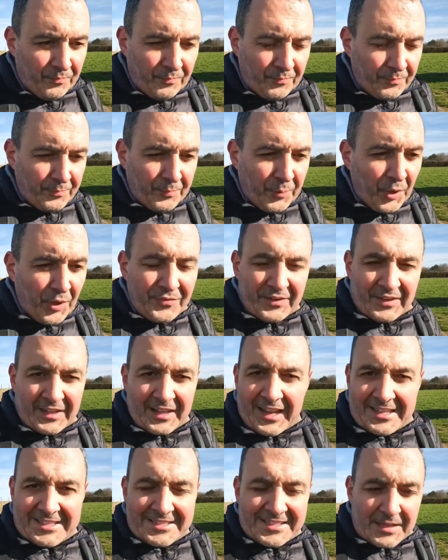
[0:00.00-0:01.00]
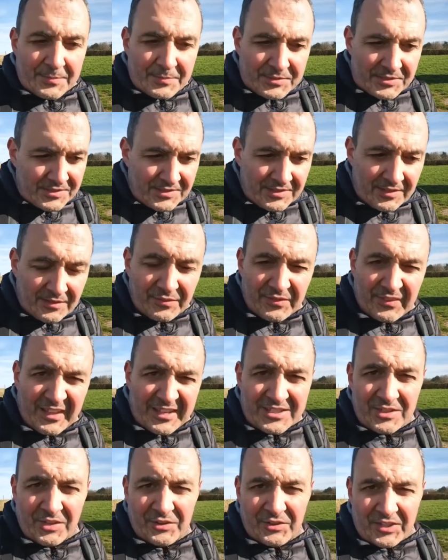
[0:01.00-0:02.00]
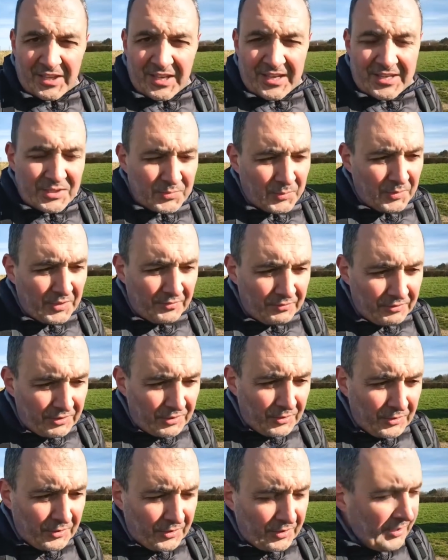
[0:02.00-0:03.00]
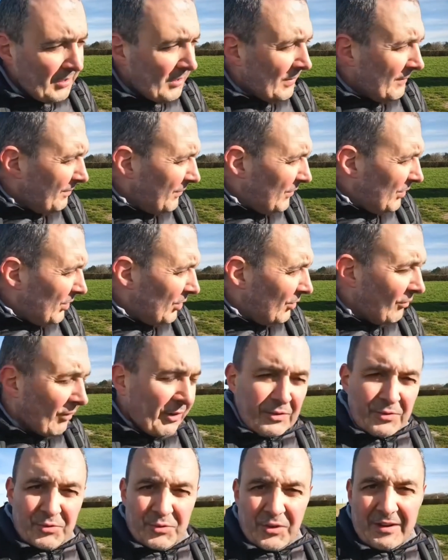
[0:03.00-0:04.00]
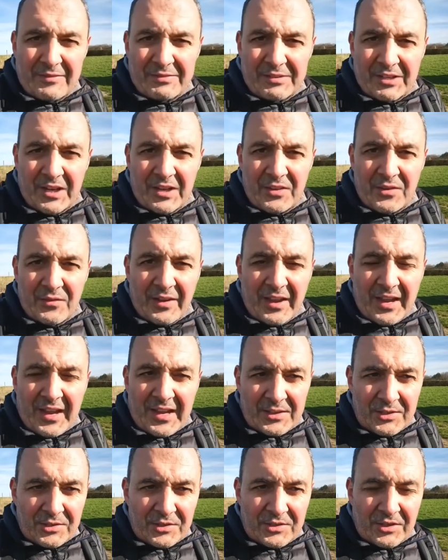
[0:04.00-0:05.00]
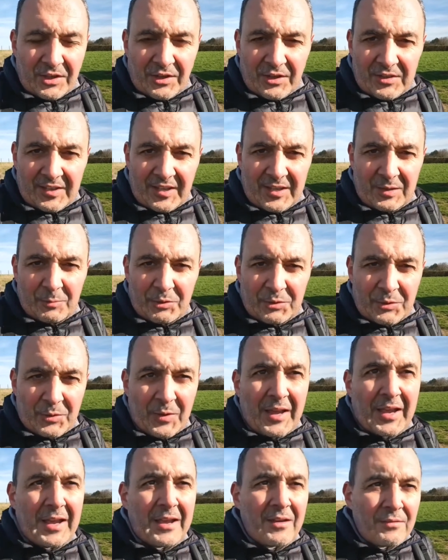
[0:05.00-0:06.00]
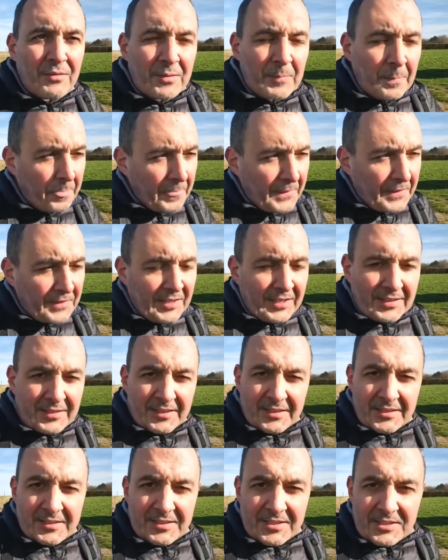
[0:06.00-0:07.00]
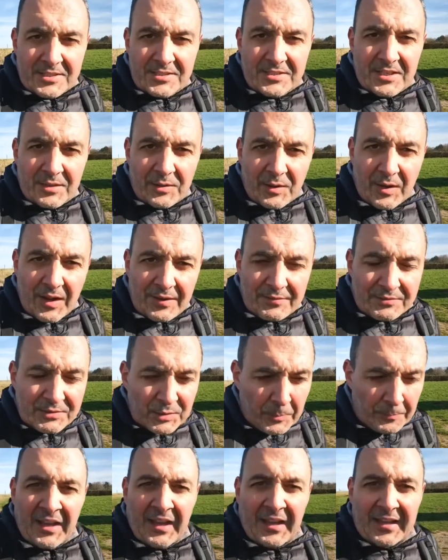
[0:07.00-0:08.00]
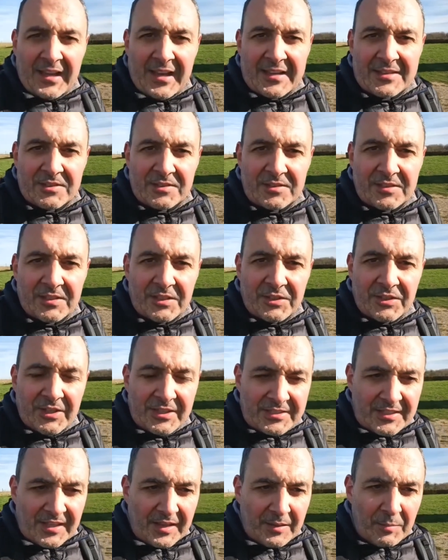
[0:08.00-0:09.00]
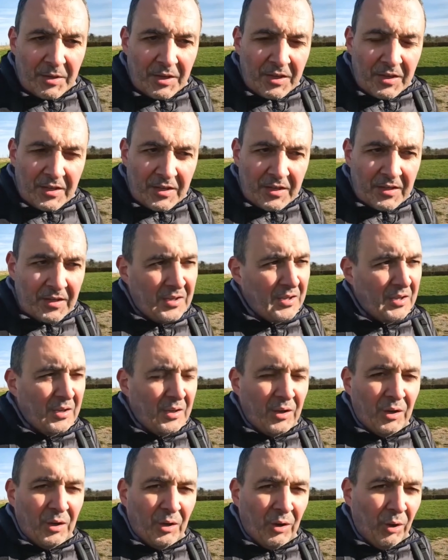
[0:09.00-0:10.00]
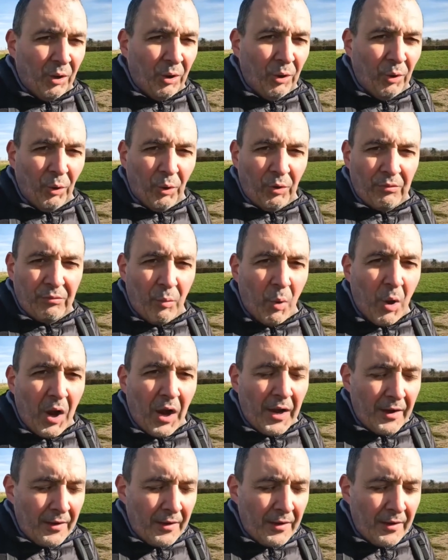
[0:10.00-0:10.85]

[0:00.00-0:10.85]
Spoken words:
perfect landscapes and stuff, and that's not the case whenever you're out traveling in the van. You just got to take what you have and take the conditions that you have. So I guess until next time, au revoir.